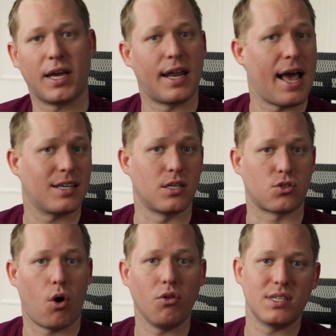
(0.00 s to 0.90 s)
it can
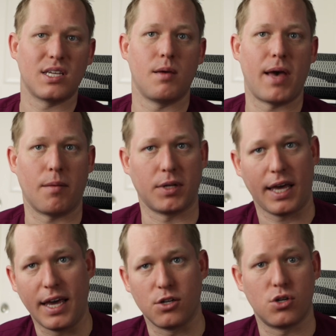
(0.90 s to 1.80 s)
access all the same
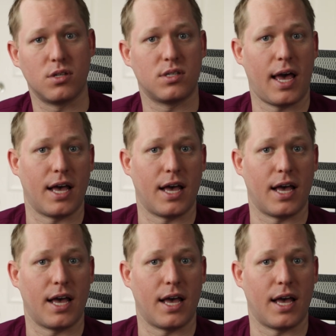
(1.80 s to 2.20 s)
applications